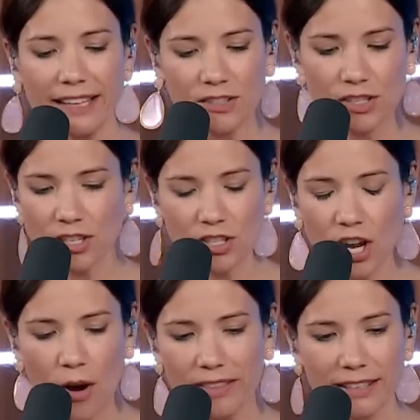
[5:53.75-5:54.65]
That's just good to
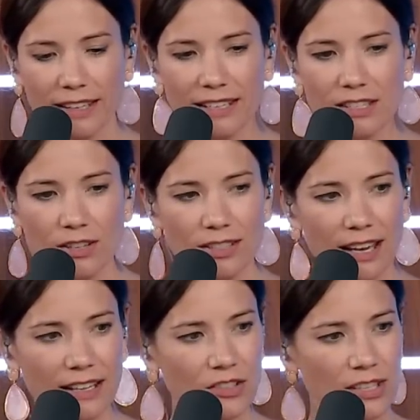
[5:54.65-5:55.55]
know. I think that it's good to
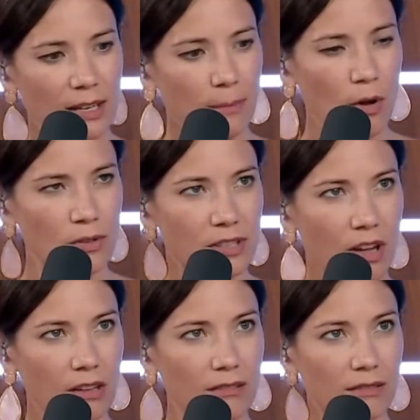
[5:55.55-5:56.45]
kind of just get it, a pulse
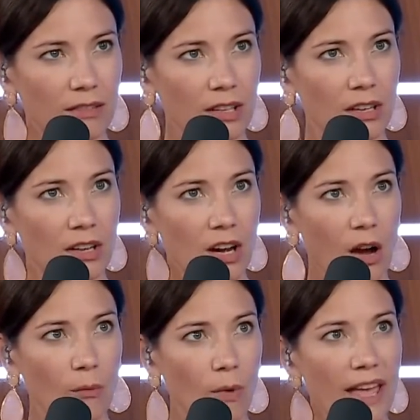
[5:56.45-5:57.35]
on
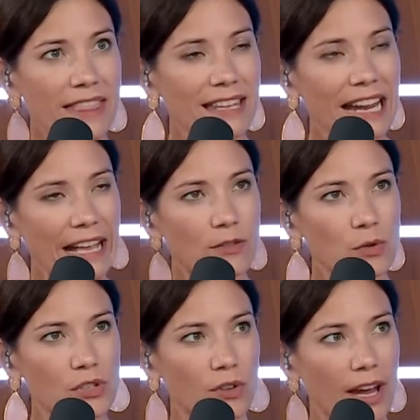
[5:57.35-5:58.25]
um, and then
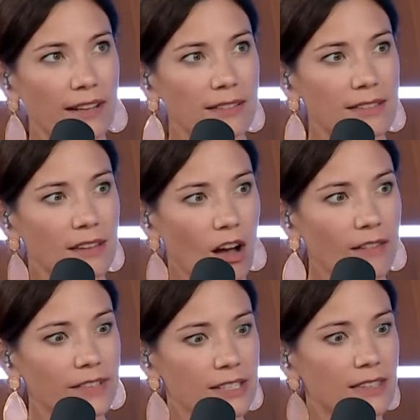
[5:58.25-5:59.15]
interest rates
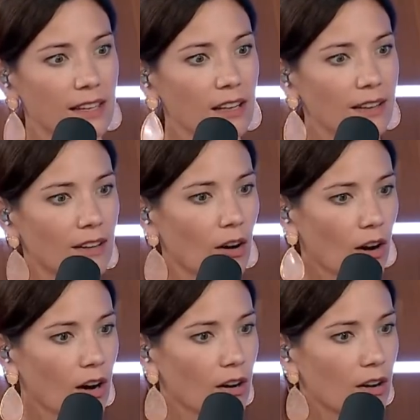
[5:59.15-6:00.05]
obviously
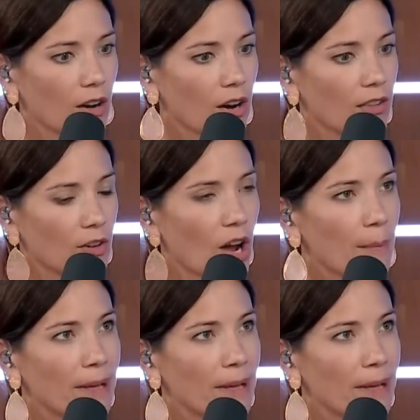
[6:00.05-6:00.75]
are yeah, they're up. They're up.